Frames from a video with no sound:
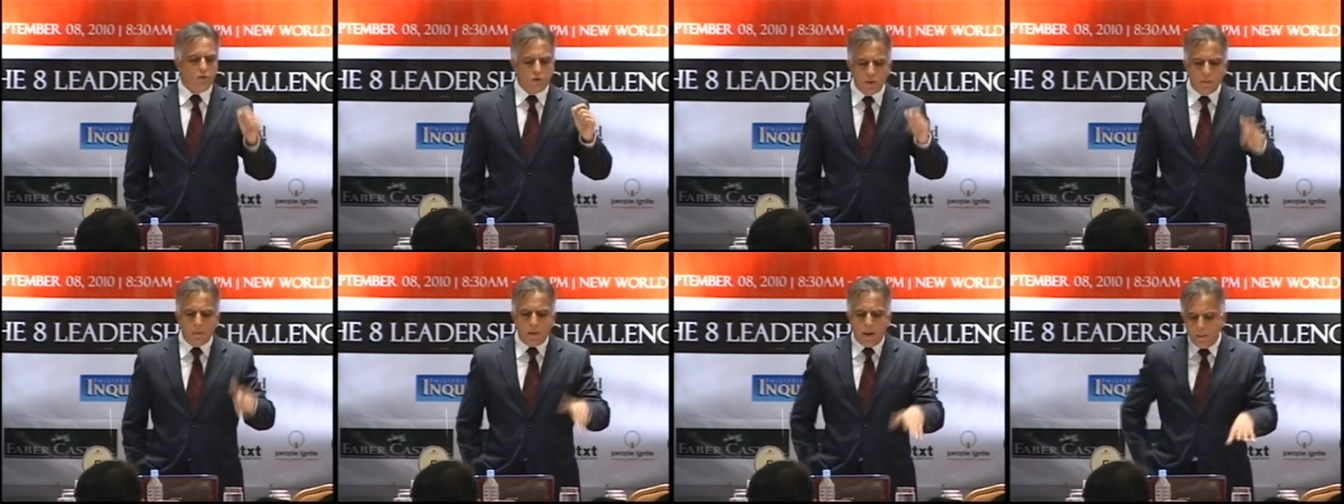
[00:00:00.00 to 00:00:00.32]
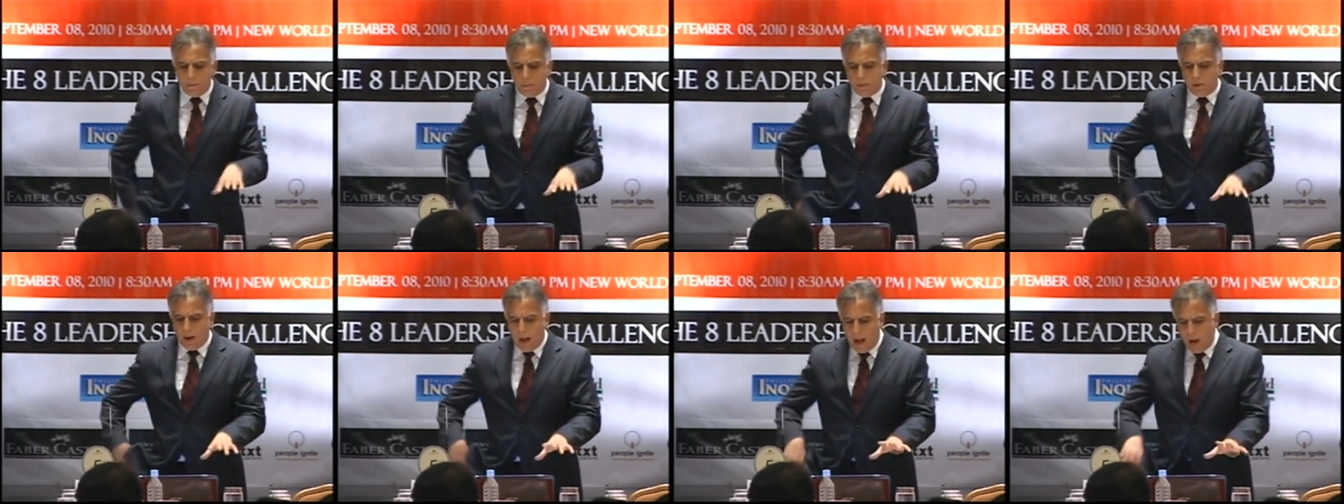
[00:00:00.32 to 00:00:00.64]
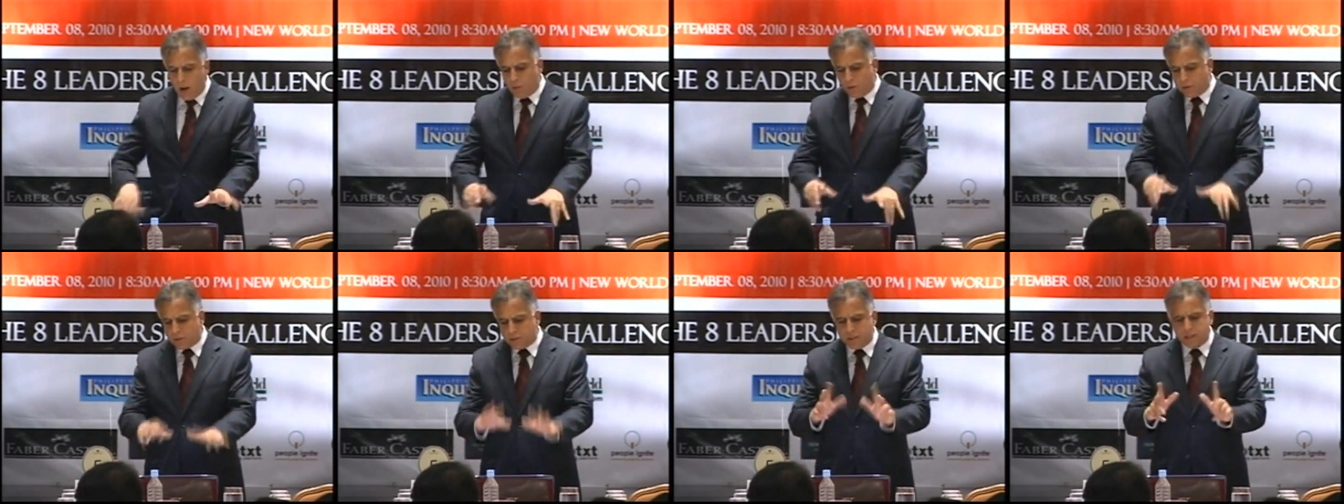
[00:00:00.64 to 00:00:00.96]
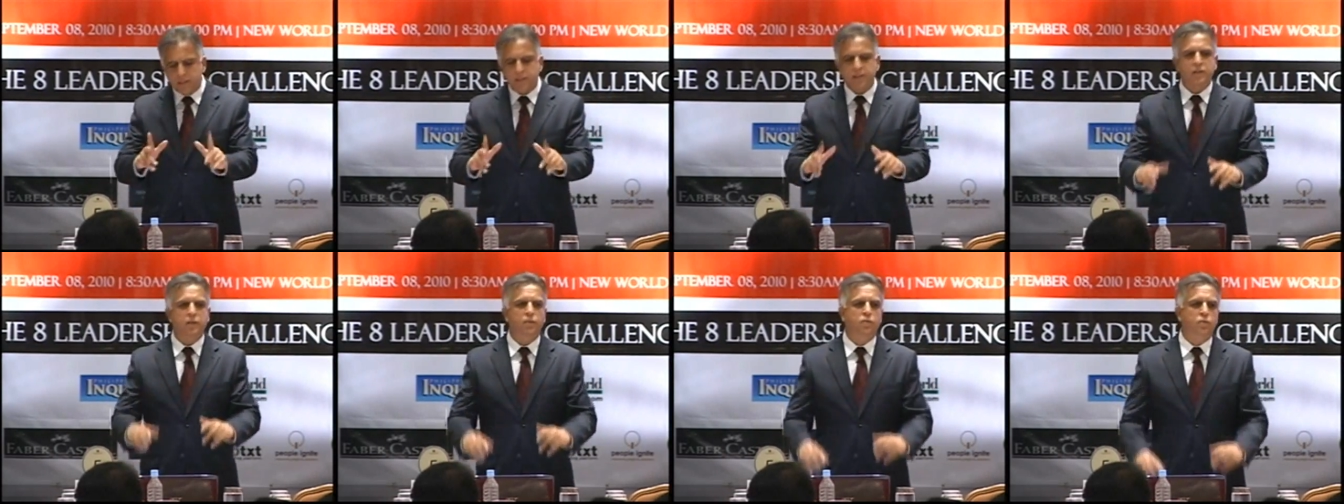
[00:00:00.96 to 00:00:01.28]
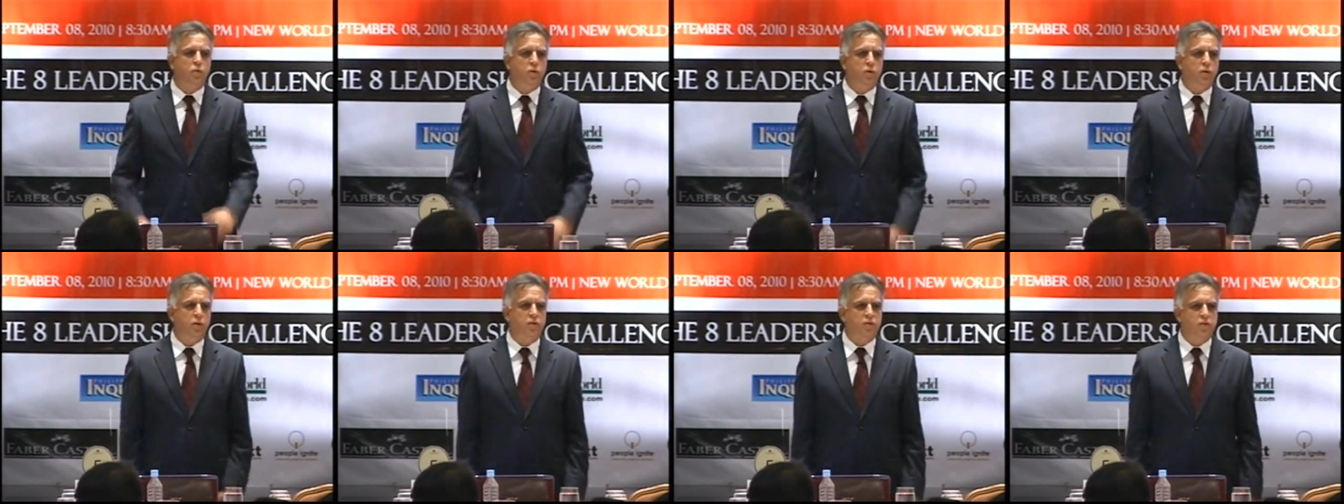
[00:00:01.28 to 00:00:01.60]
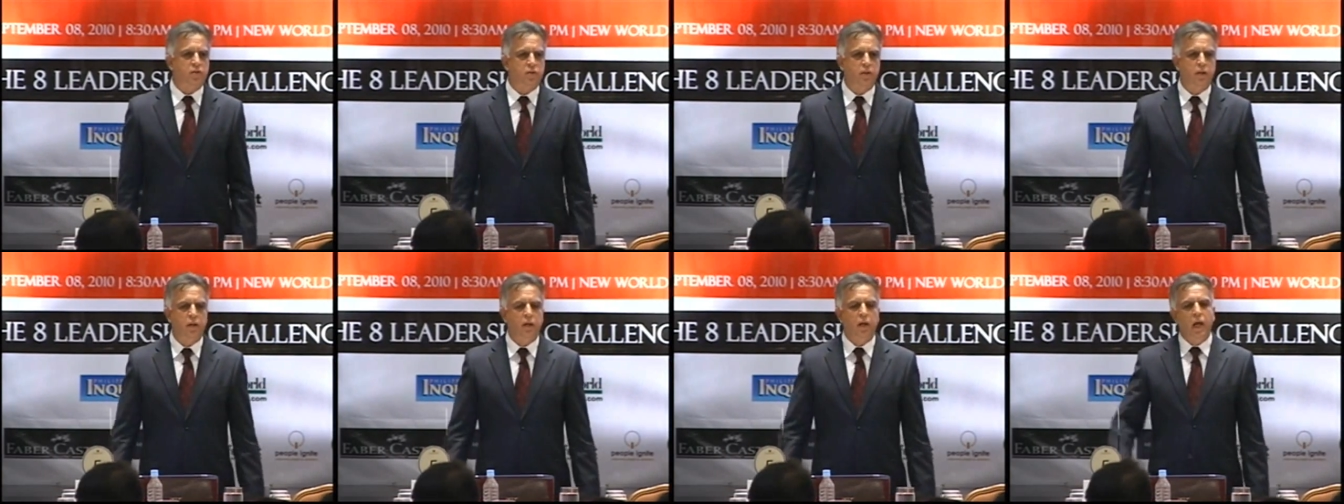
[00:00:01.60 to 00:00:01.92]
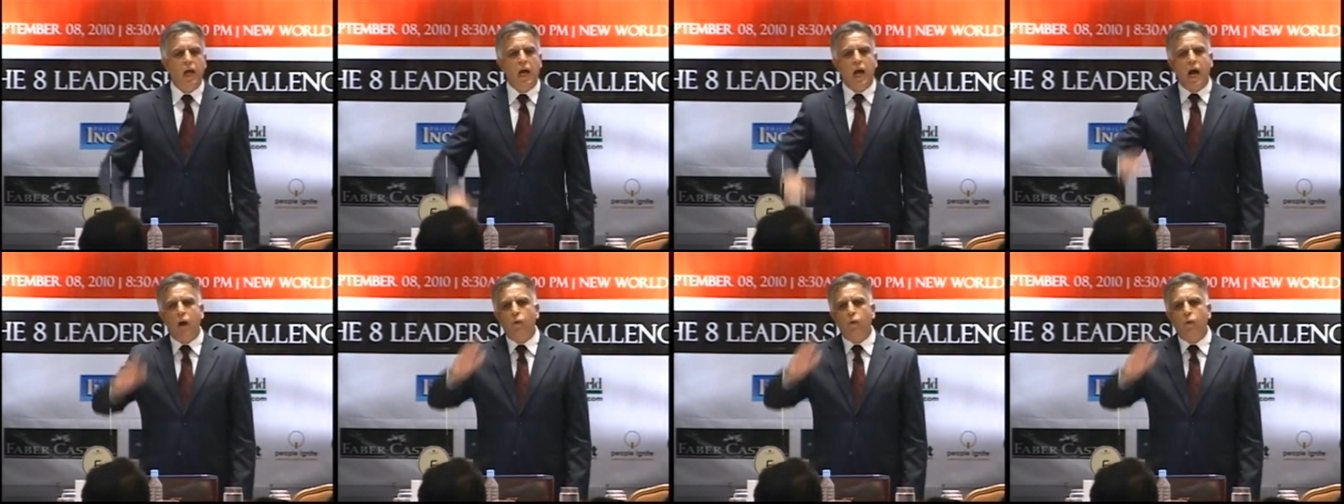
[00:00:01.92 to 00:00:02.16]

to remember how a system works.